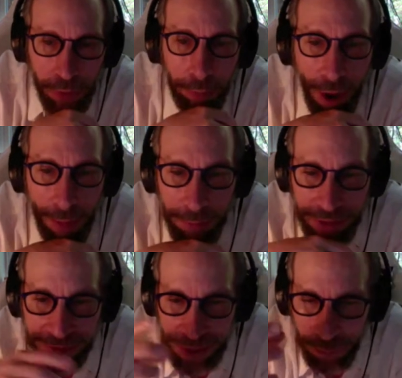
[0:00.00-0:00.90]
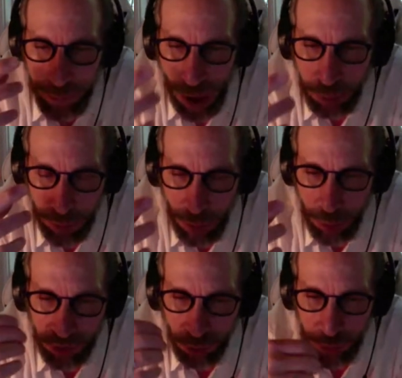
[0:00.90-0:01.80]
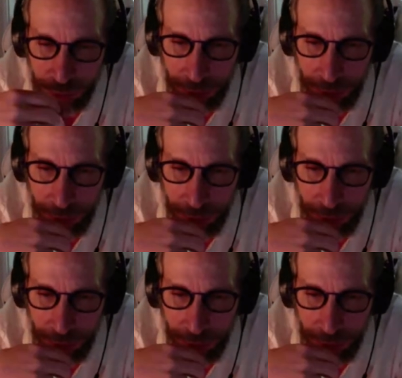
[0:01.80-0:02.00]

The problem is the amount by which it would,